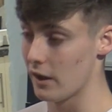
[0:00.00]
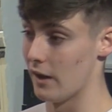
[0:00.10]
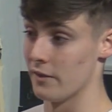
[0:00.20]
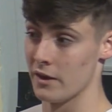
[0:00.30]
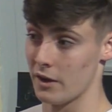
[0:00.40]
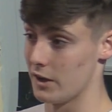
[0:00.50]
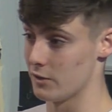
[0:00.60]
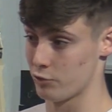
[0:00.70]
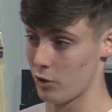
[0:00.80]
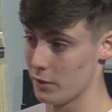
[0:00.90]
and then
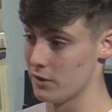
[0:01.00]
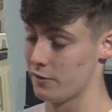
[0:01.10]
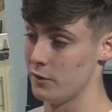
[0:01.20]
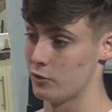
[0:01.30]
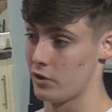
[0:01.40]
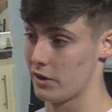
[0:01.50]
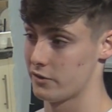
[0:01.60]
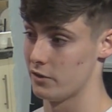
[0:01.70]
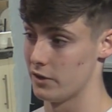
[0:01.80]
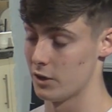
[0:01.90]
I'd throw in a few
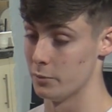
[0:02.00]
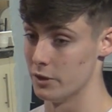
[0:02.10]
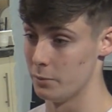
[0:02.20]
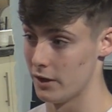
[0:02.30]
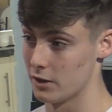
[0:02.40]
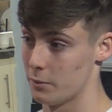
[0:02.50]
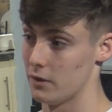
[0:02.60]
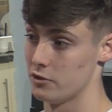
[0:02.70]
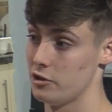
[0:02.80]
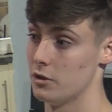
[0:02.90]
tracks, so like a bit of Blank
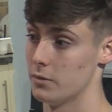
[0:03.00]
Banshee,